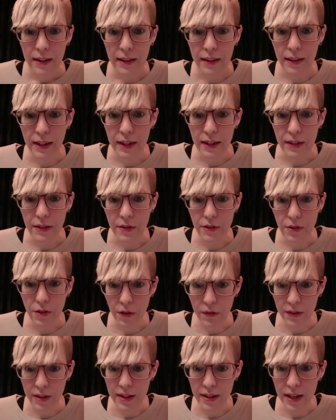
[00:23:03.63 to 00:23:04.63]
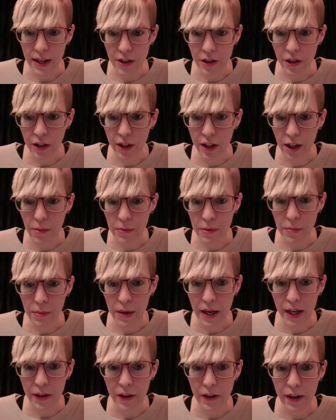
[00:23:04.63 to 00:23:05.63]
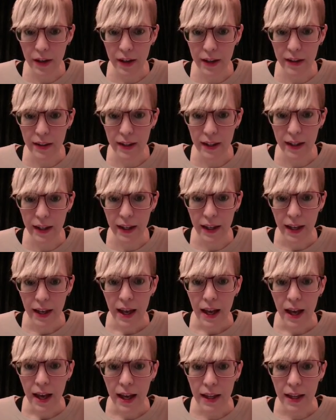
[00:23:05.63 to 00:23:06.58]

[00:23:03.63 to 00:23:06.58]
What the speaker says: the service actually comes back correctly,